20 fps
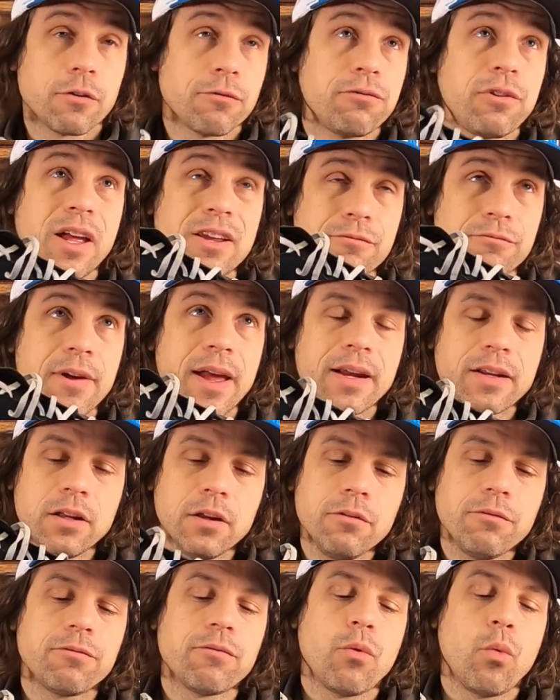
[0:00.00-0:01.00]
or Flight
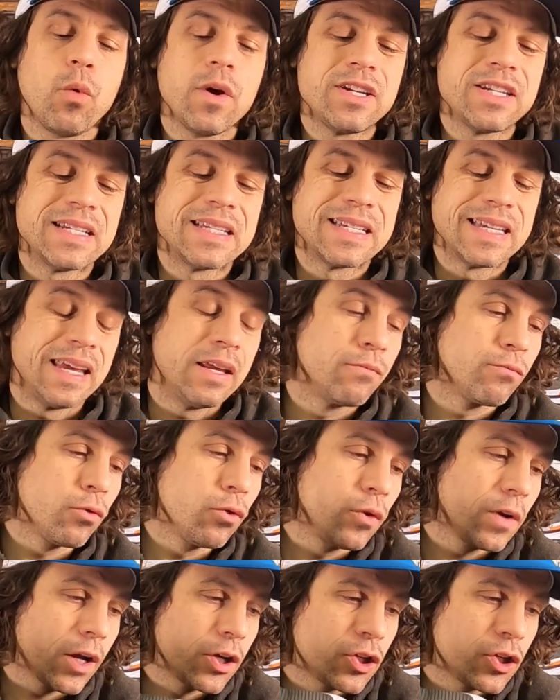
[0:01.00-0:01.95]
VECTIV, which is en route.